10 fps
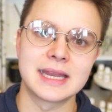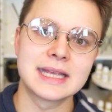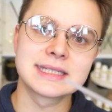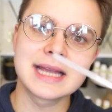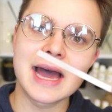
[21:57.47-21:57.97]

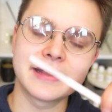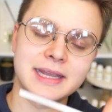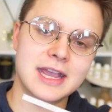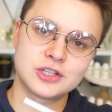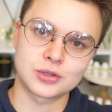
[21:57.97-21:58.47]
It's not
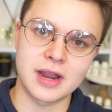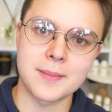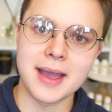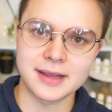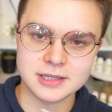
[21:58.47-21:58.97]
like a straight
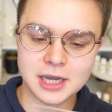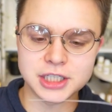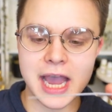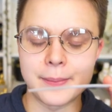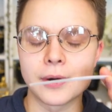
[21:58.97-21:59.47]
McIntosh
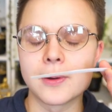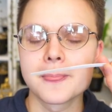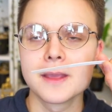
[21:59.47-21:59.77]
apple.